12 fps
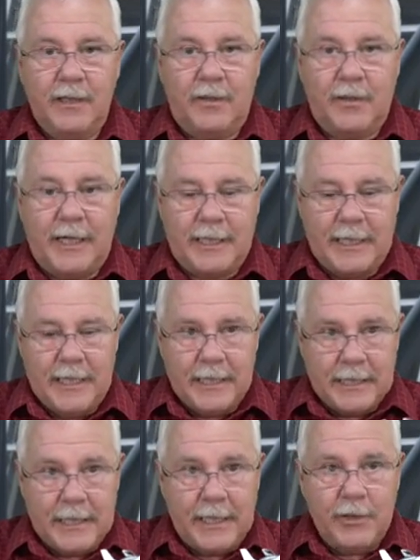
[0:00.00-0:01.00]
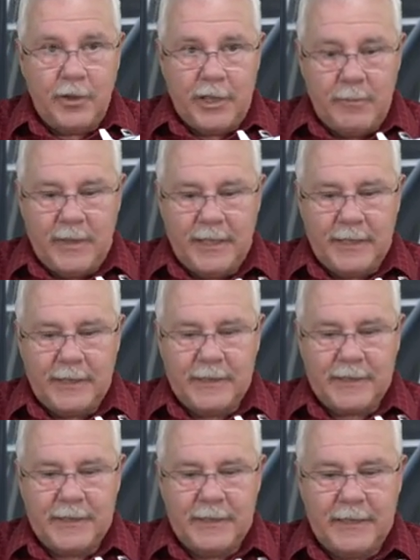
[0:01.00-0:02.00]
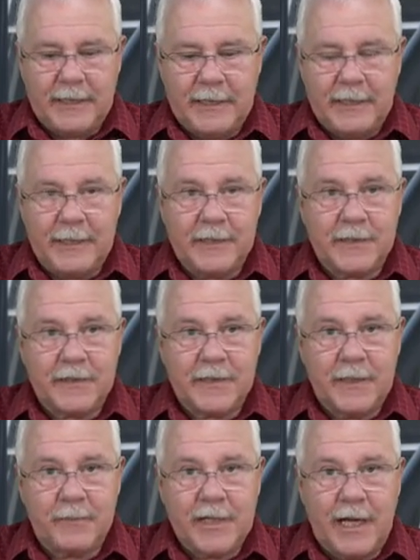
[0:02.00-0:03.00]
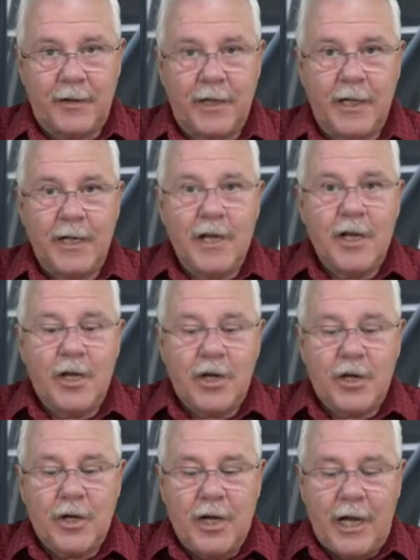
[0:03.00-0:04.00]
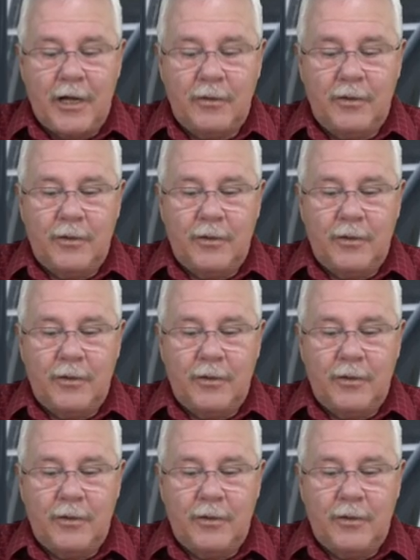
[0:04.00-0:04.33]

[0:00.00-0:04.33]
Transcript: All right, here you can immediately see that it is a step down. Now,